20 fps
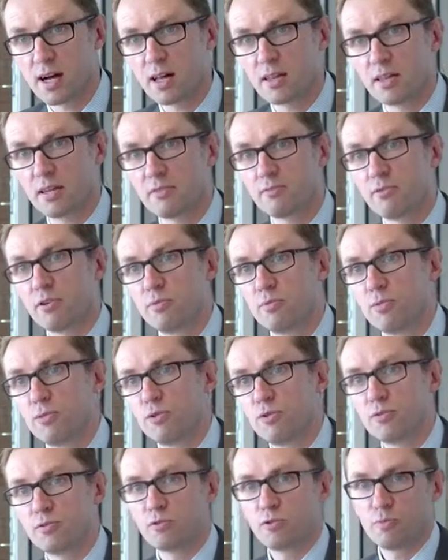that if we
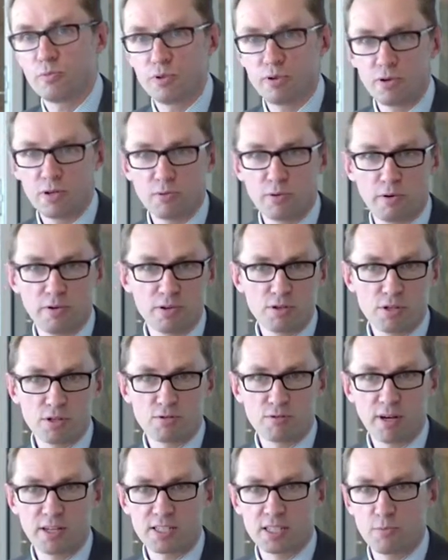move to a period where interest
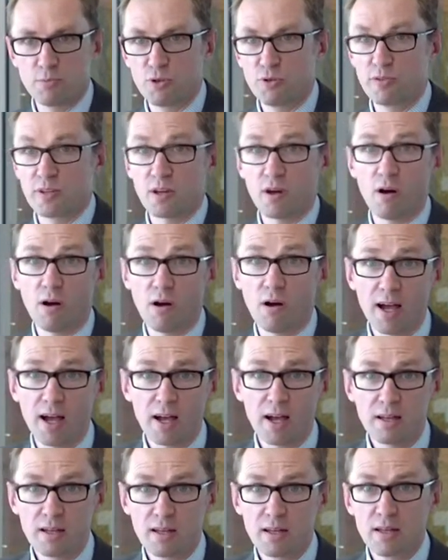rates are moving higher,